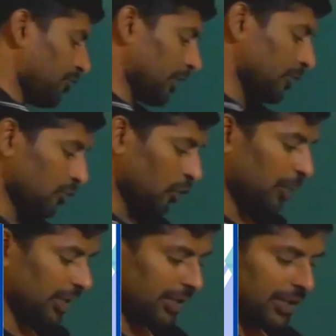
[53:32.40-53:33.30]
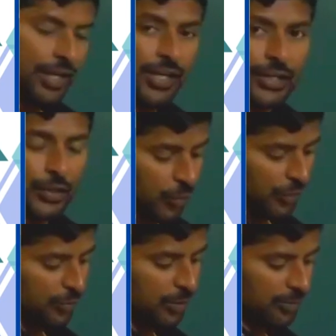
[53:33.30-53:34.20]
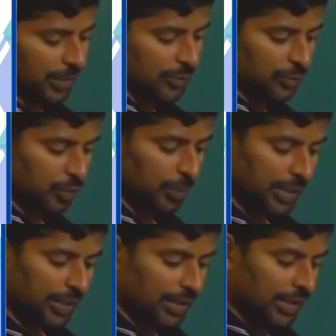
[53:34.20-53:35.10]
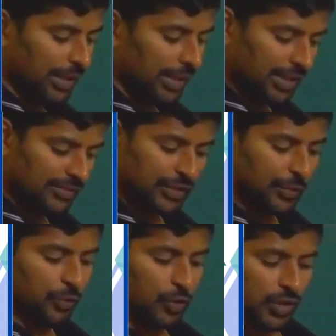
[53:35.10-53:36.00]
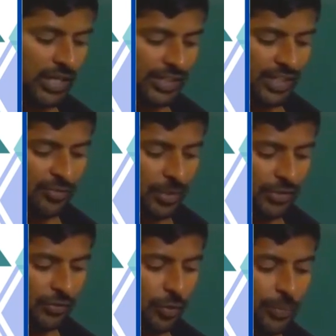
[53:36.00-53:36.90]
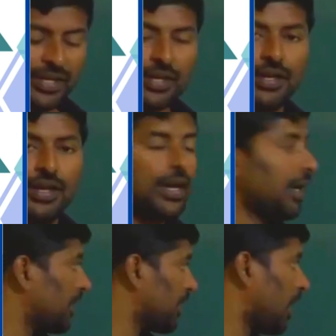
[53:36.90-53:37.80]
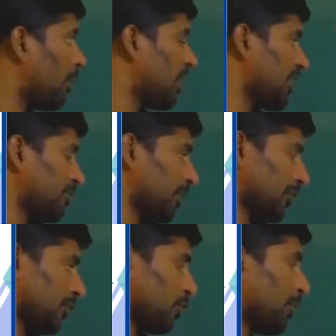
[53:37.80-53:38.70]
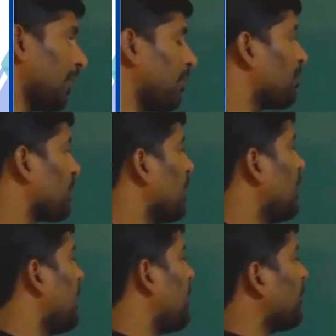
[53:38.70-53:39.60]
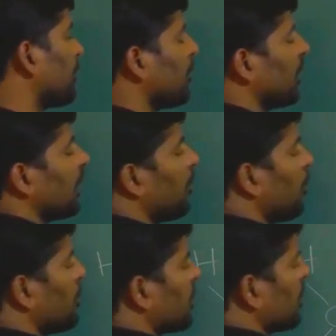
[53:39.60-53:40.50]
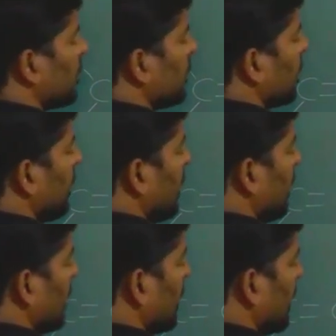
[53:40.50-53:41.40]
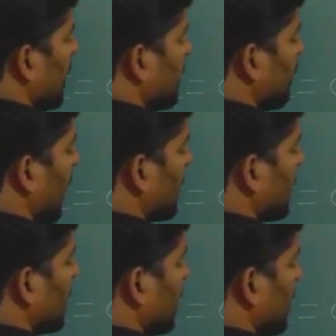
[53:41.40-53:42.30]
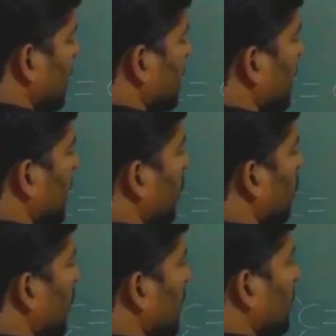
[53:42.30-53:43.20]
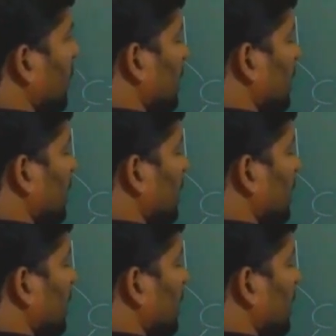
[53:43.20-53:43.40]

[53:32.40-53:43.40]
spectroscopy, UV visible spectroscopy, X-ray photoelectron spectroscopy, and gamma ray spectroscopy. If you see, what about net dipole moment for